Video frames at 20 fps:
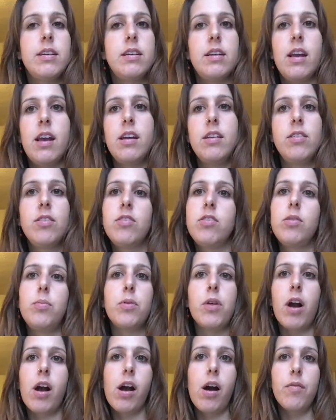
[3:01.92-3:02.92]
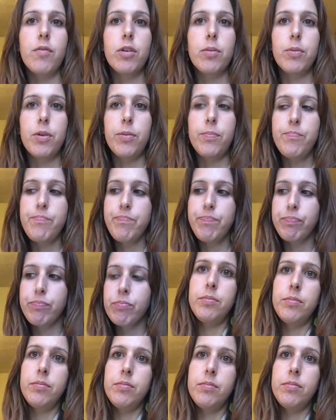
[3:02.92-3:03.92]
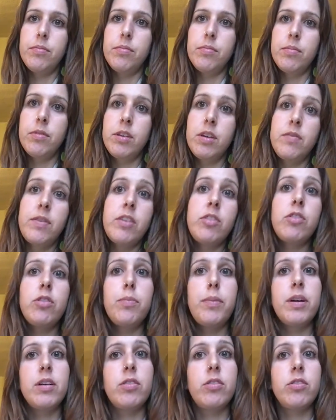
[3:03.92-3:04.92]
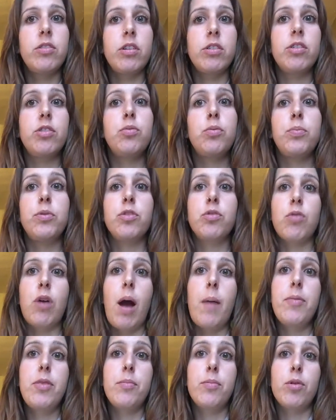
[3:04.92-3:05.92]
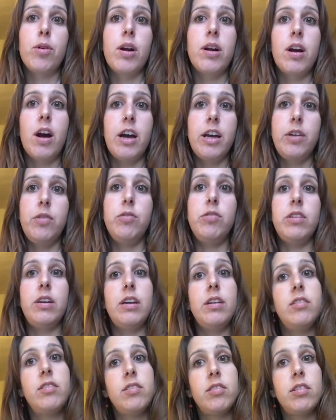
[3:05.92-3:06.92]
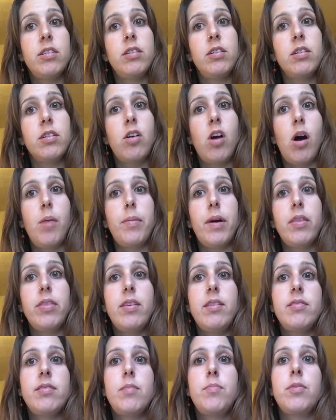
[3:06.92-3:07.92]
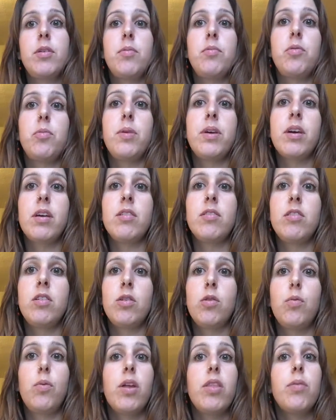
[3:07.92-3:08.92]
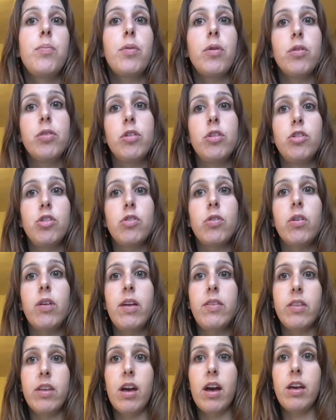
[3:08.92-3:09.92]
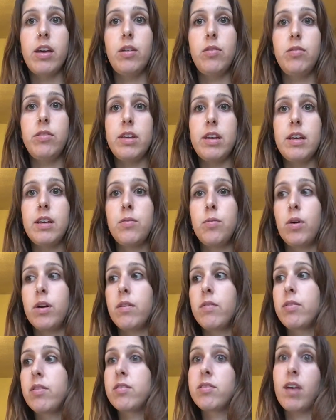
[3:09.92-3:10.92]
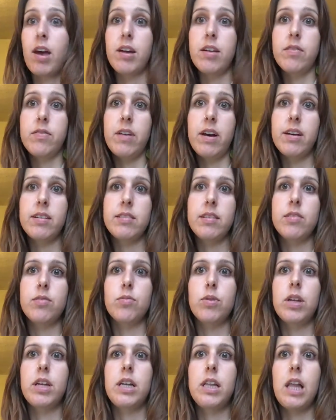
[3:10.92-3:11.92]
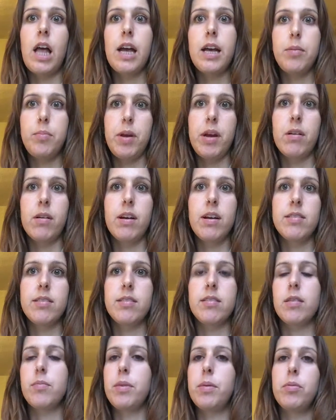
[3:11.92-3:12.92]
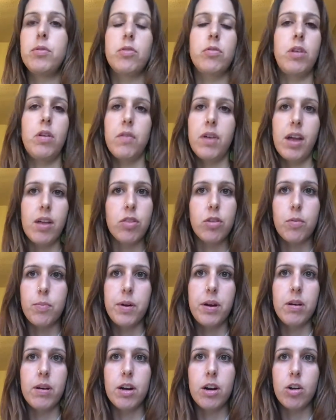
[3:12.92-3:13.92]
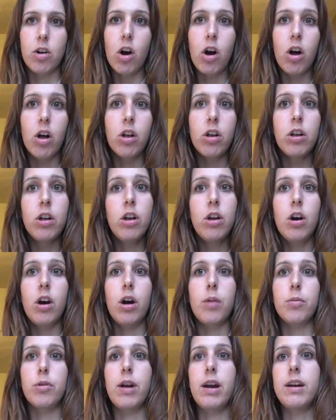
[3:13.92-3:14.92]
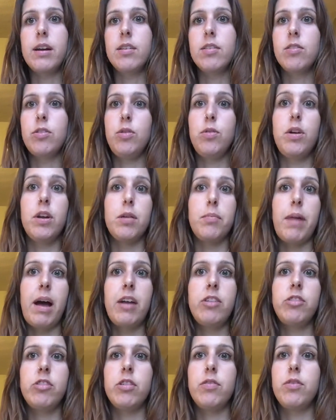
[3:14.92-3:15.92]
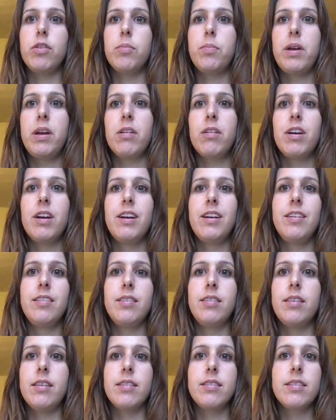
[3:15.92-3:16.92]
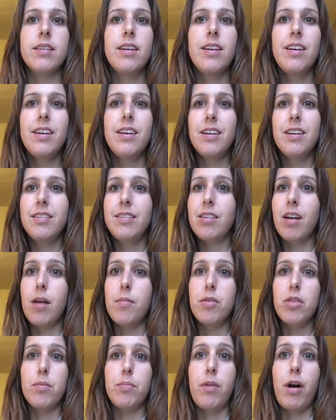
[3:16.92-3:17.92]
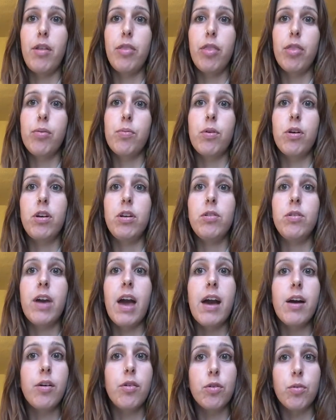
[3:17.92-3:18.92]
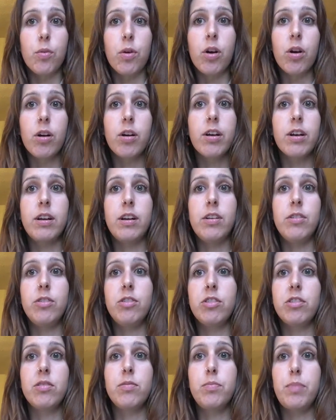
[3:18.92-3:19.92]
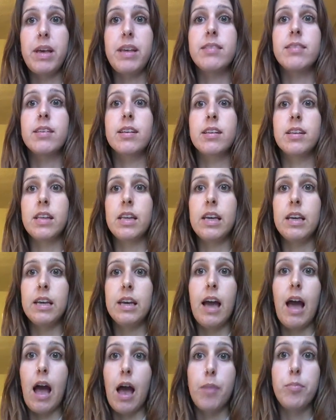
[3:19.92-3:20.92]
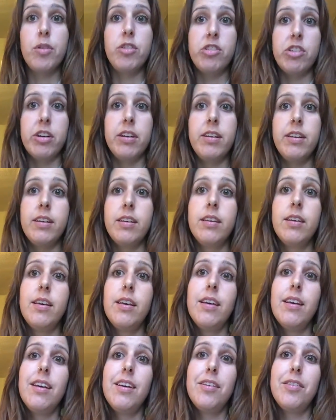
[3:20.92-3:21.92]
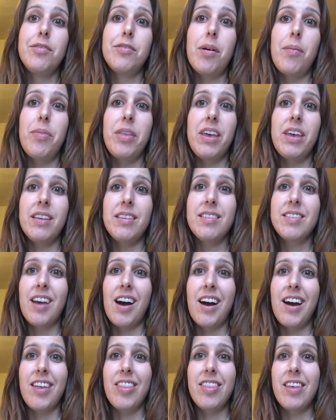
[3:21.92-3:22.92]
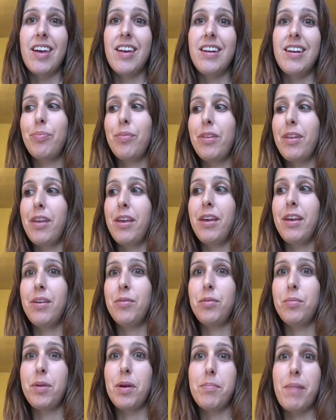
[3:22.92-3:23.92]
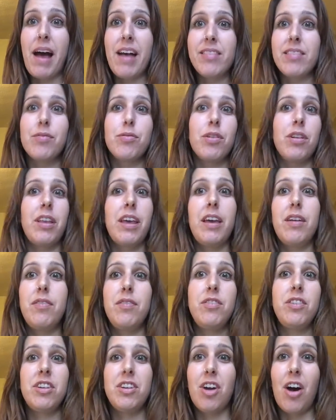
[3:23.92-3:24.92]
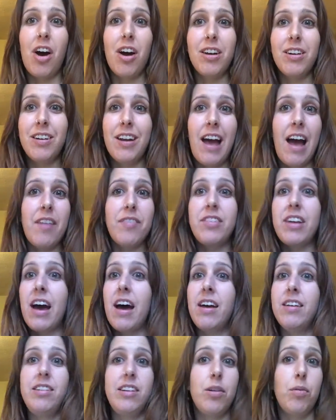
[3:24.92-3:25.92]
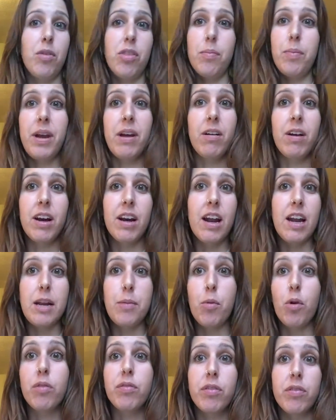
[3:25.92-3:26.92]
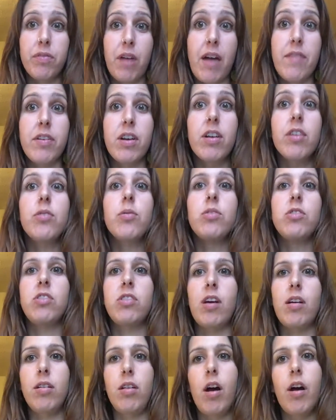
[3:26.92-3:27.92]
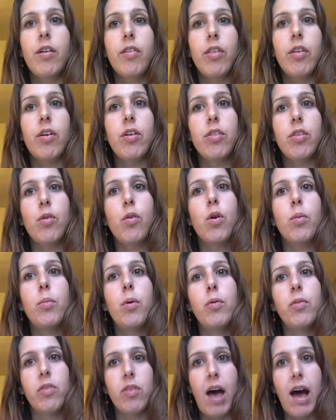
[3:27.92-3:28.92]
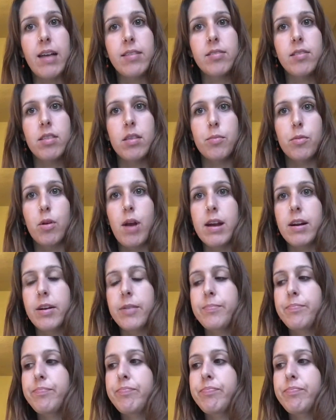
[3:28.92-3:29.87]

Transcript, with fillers: and super uncomfortable. Conventional medical doctors will prescribe the Mirena IUD to combat these symptoms because, you know, with birth control and the IUD, one of the side effects is really light periods, and some people don't even get their period at all on Mirena. And so you can imagine if your period is this time of the month where you can't go to work and you're just basically hemorrhaging from the inside, then it would be a massive relief to not have to deal with a period anymore for 5 years, which is how long the hormones last in the Mirena.